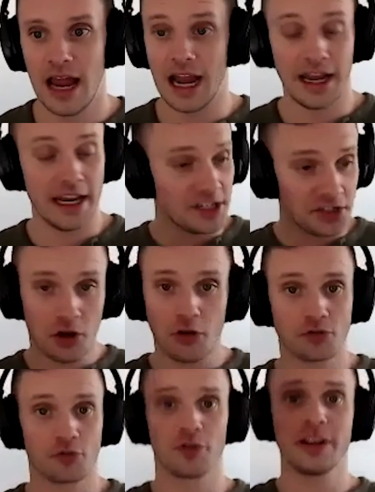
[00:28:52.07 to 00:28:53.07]
and he just
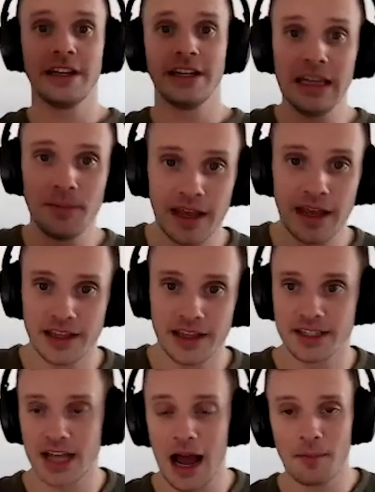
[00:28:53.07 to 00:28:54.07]
goes really deep into
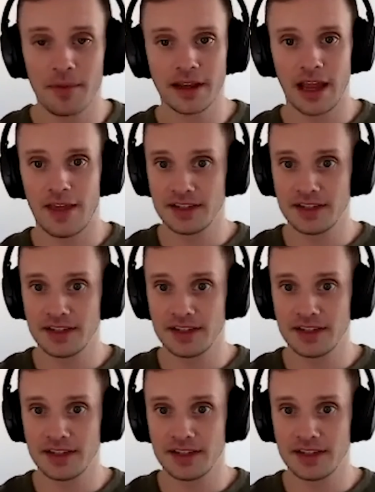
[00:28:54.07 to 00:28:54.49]
this topic.